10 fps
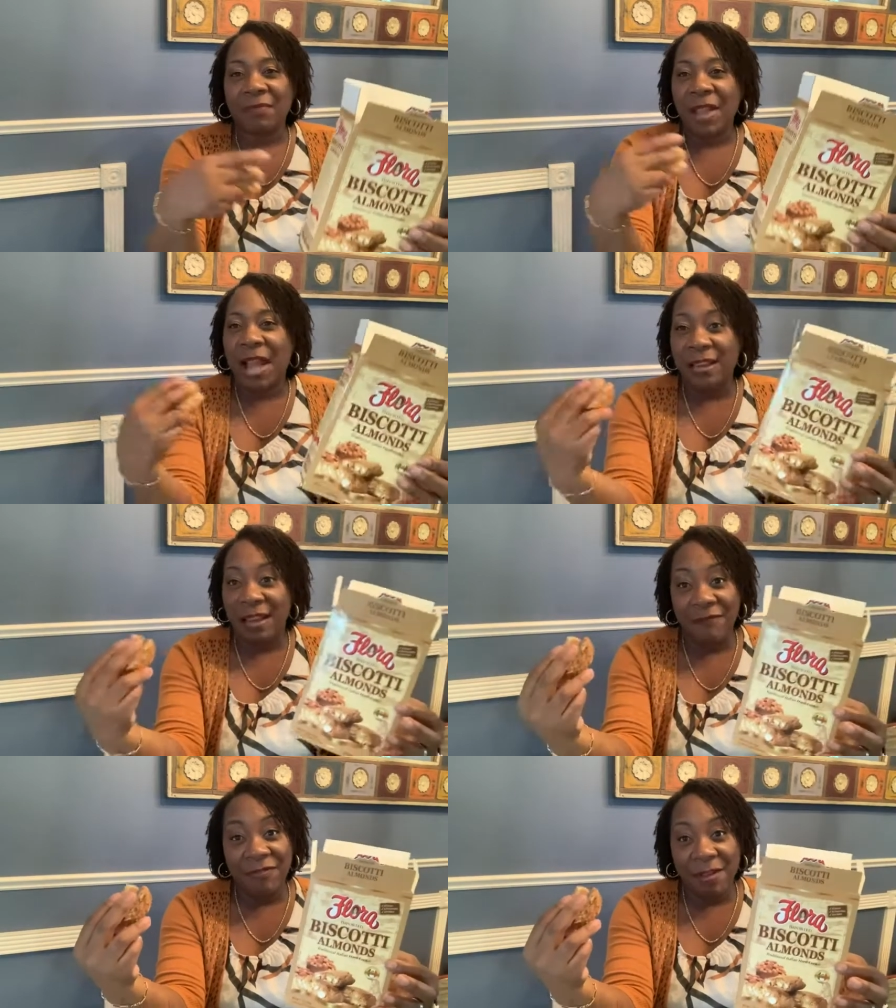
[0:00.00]
I
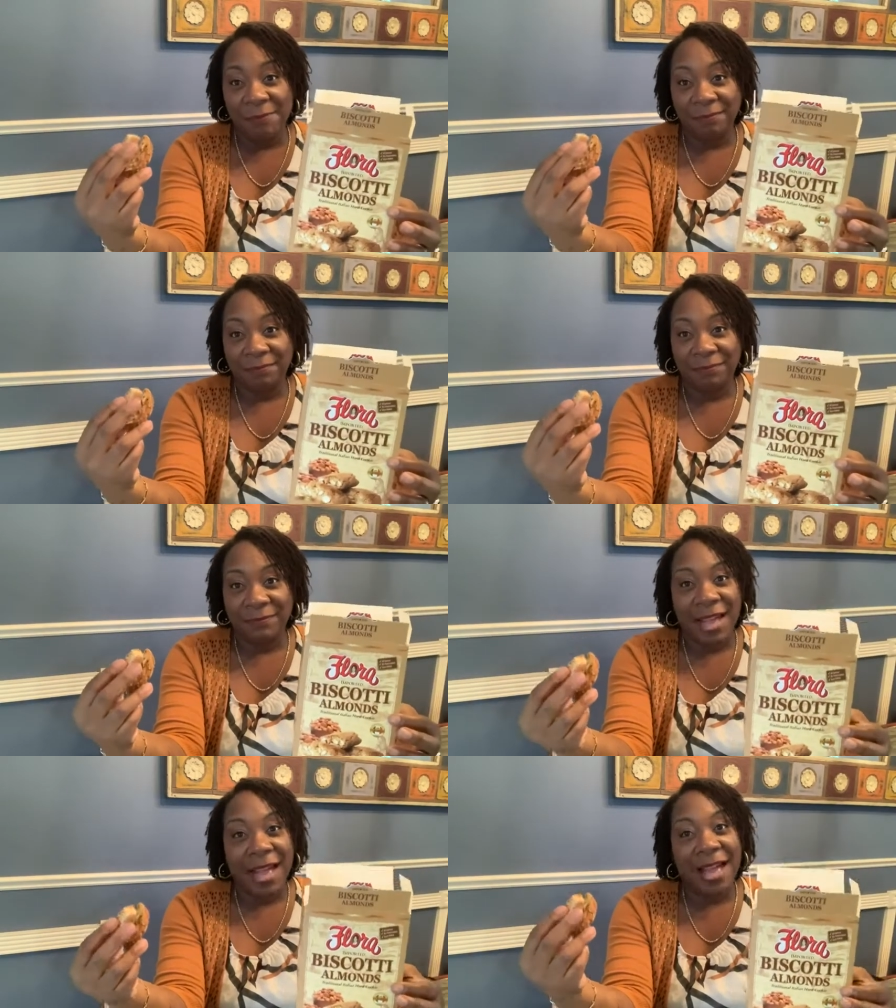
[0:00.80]
love them.
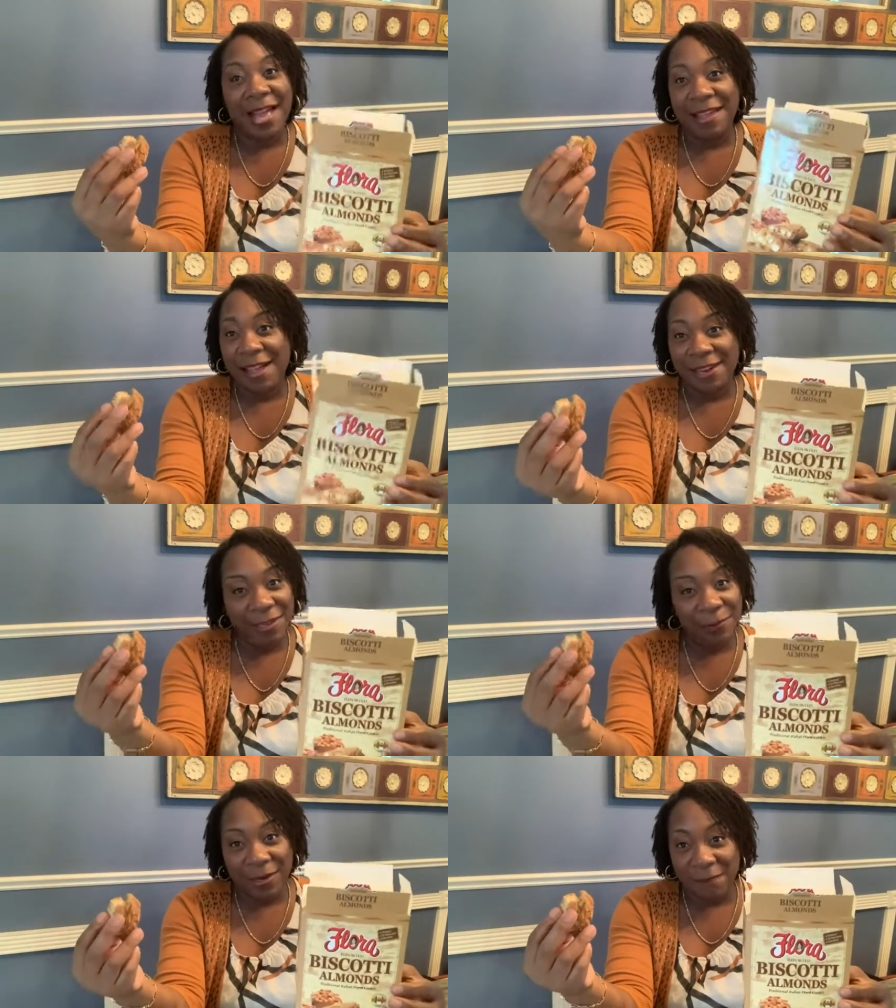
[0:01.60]
I
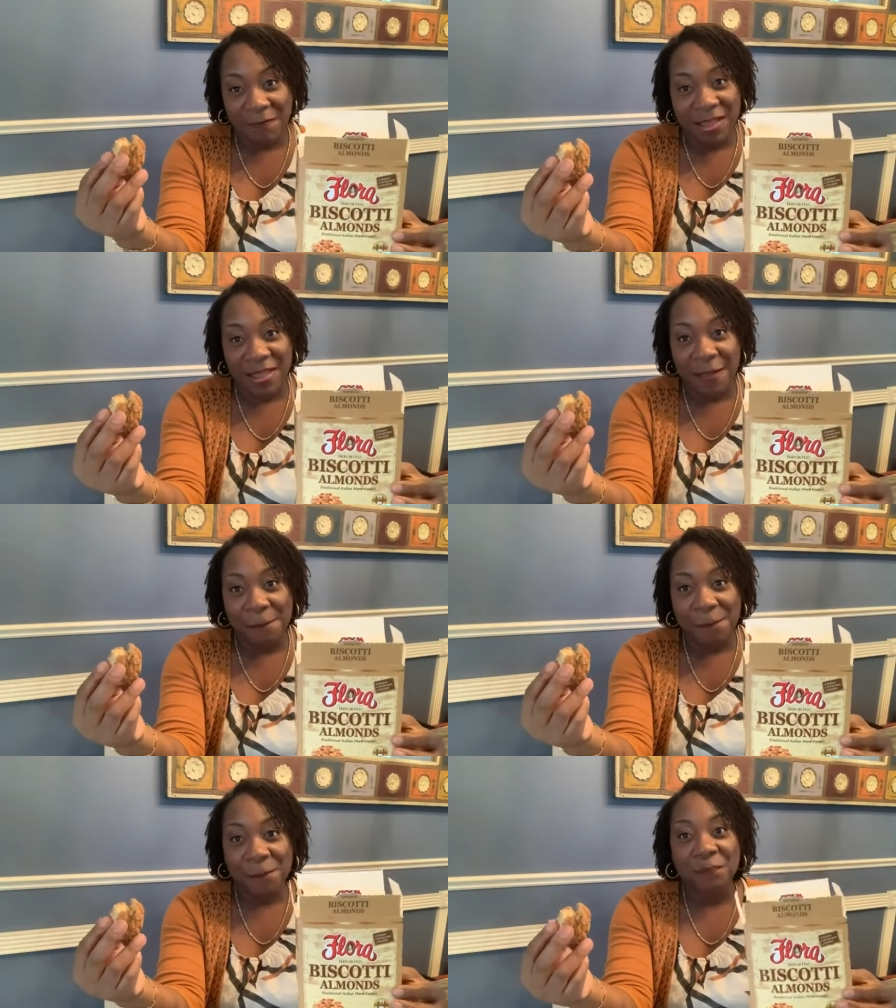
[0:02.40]
highly recommend
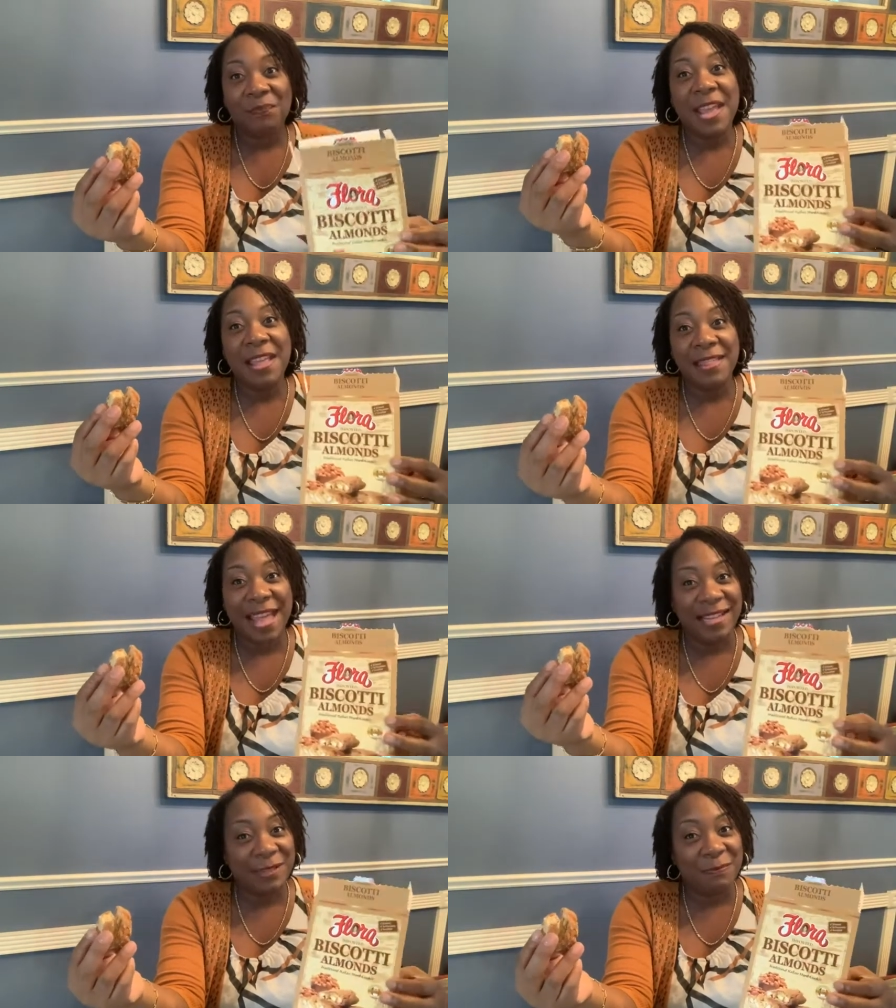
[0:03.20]
them, and
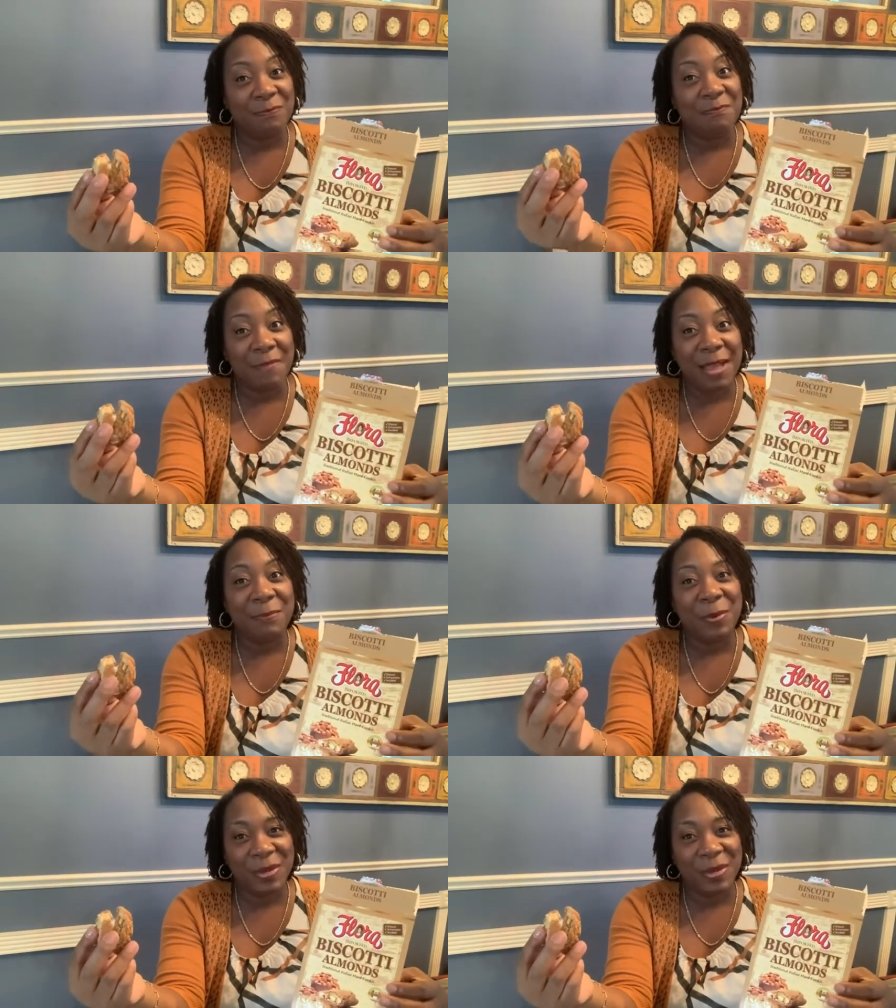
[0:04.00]
that is my point